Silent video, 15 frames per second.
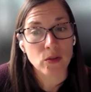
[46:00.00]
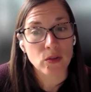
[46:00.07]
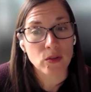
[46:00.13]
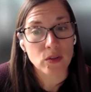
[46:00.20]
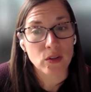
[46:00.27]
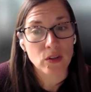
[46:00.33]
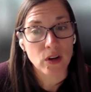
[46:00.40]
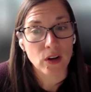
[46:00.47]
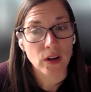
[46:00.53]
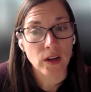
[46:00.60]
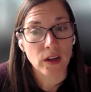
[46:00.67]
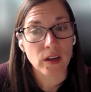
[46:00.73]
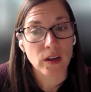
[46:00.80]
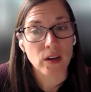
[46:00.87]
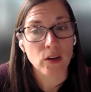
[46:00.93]
used to
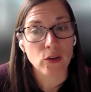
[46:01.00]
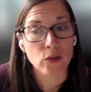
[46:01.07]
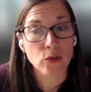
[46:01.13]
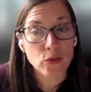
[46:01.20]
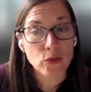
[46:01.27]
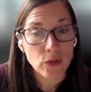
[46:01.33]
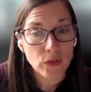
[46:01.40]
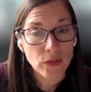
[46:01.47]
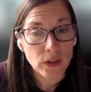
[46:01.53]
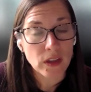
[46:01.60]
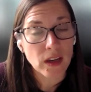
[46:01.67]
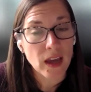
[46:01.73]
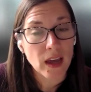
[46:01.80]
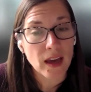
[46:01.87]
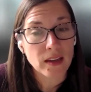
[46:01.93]
target
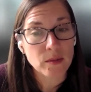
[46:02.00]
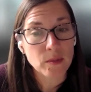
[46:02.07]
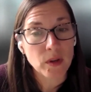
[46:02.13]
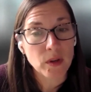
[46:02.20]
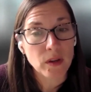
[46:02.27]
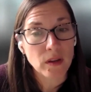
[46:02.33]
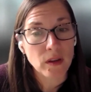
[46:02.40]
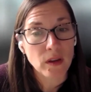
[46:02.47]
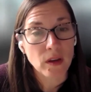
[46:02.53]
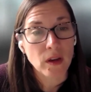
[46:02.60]
neutrophilic asthma?